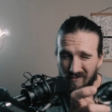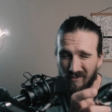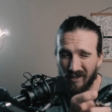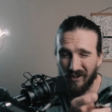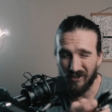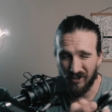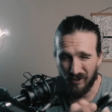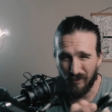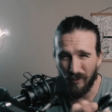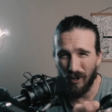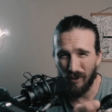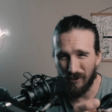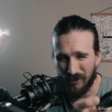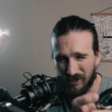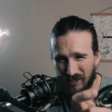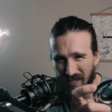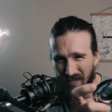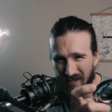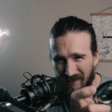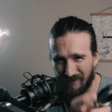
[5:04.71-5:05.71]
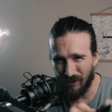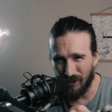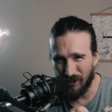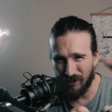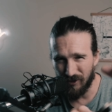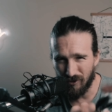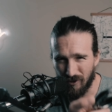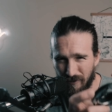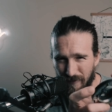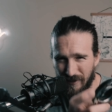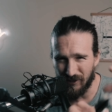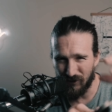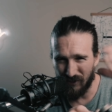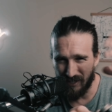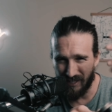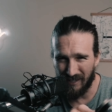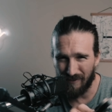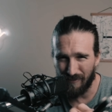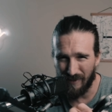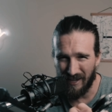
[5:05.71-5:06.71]
On the smaller side, I have large format so
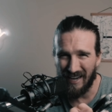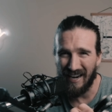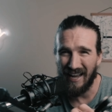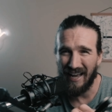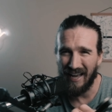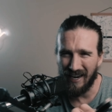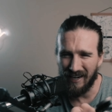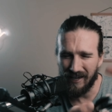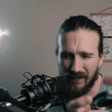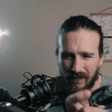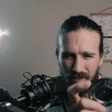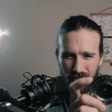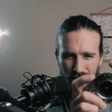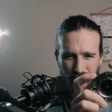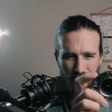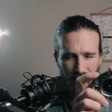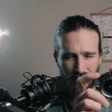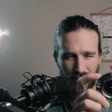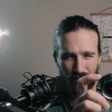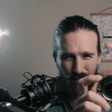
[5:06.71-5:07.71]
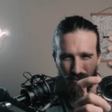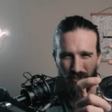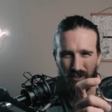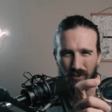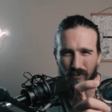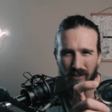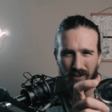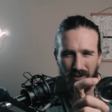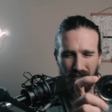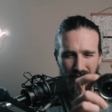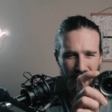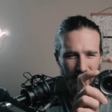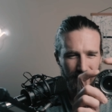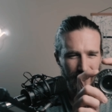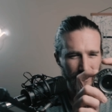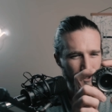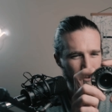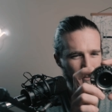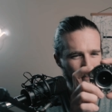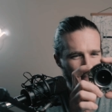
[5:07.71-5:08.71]
I can make it handheld, which is what I'd like to
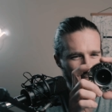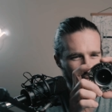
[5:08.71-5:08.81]
do.